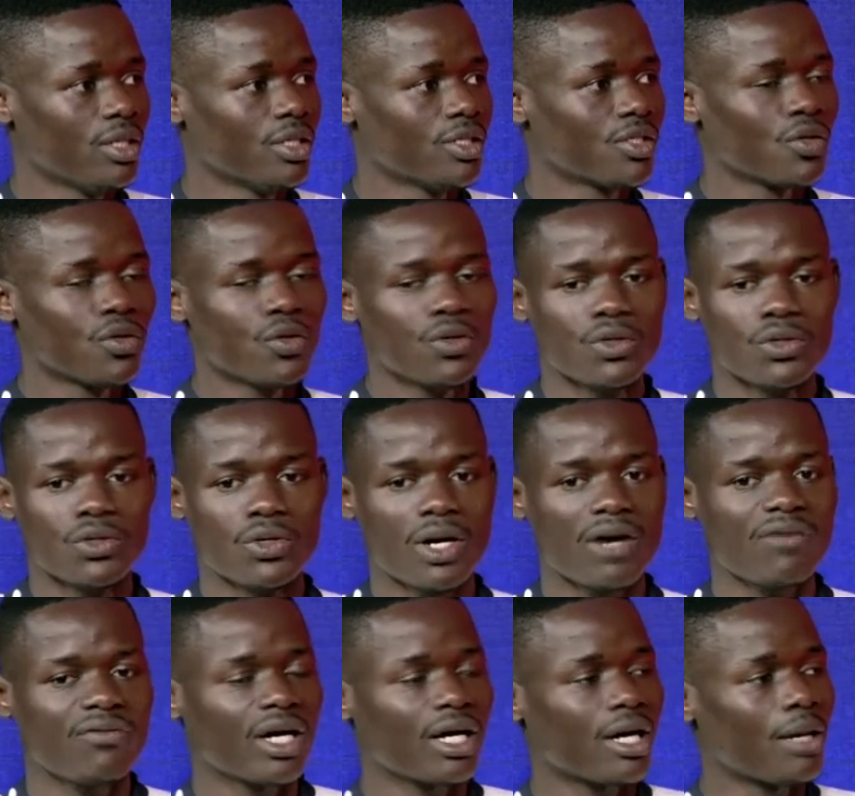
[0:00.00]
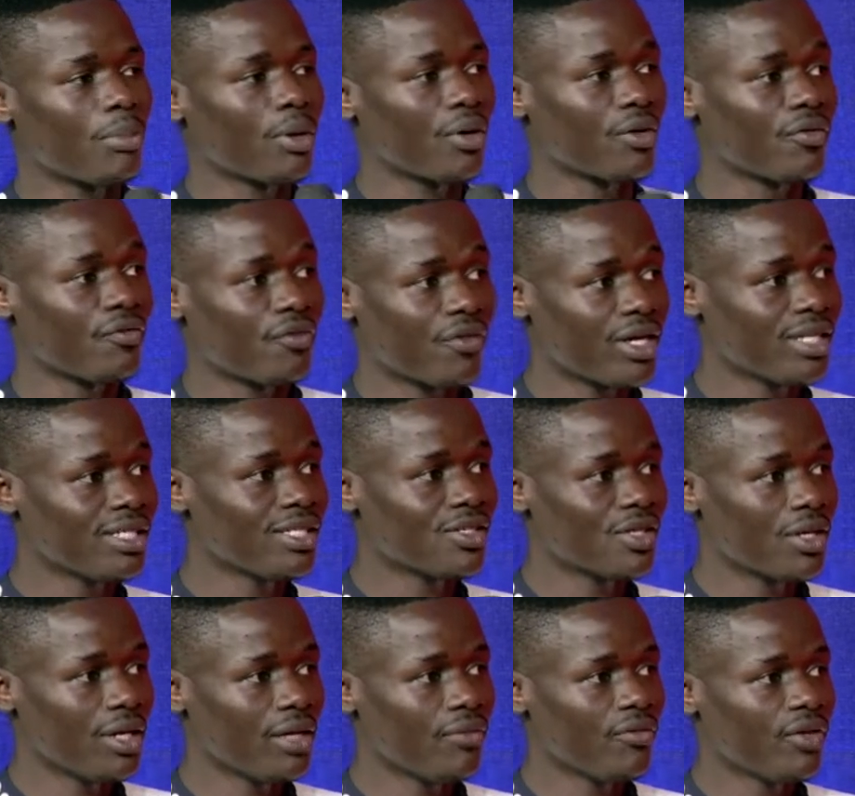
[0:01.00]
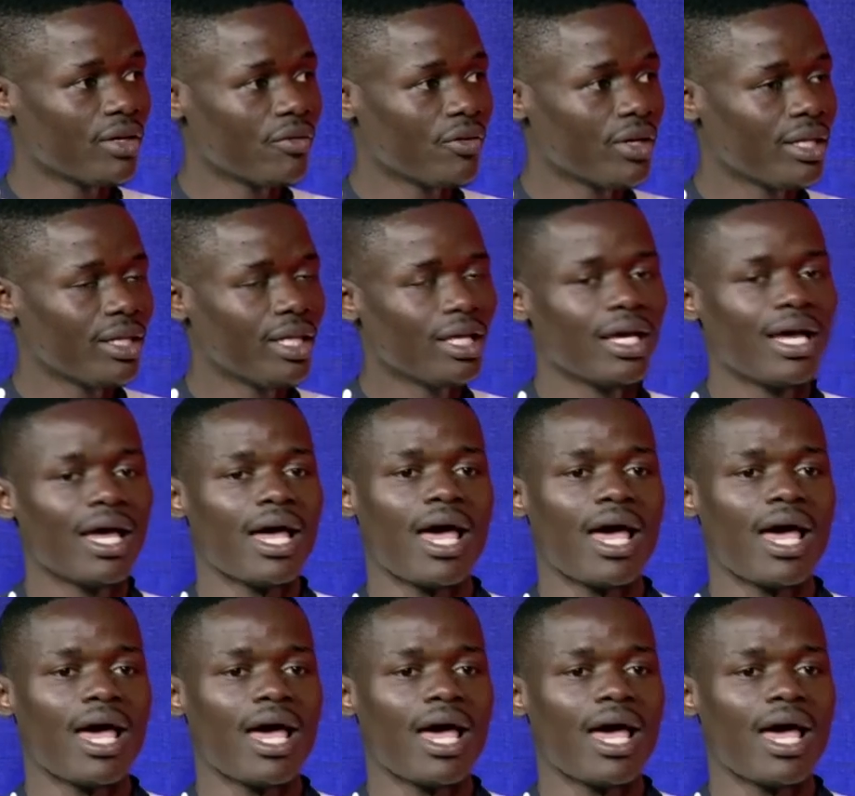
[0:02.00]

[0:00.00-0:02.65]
Mm. So you have a couple of friends you're living with,